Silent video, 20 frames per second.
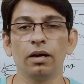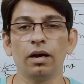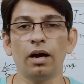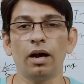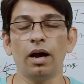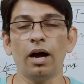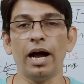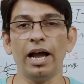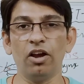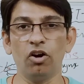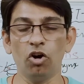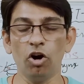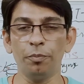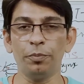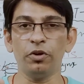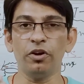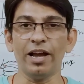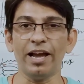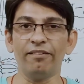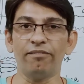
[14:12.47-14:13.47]
I hope
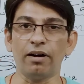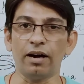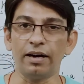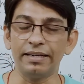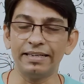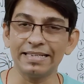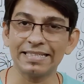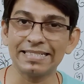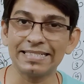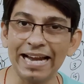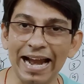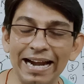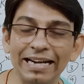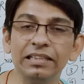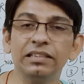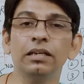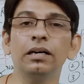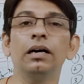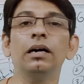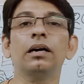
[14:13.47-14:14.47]
you have
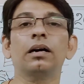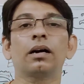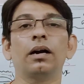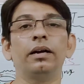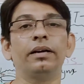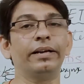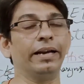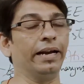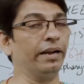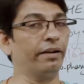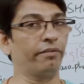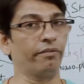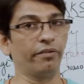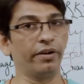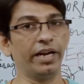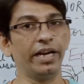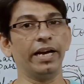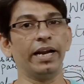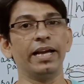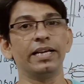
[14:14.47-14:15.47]
understand the content
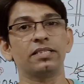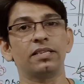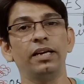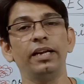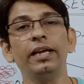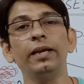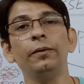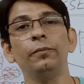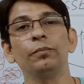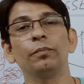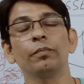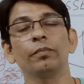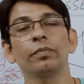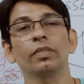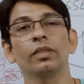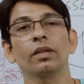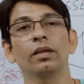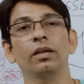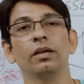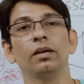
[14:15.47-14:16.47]
very nicely.
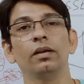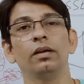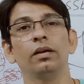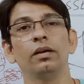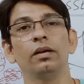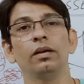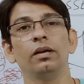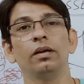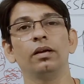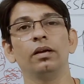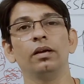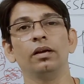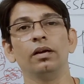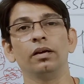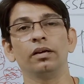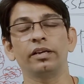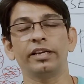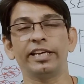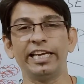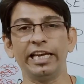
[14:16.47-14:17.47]

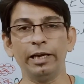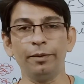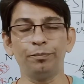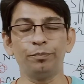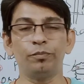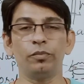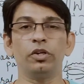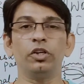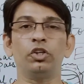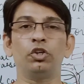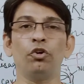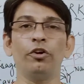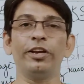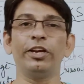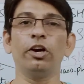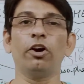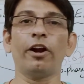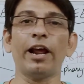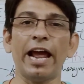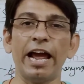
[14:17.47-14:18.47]
Keep doing
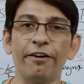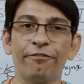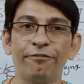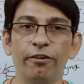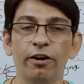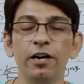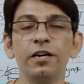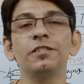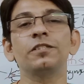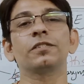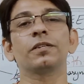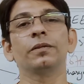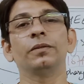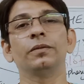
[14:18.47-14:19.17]
your efforts.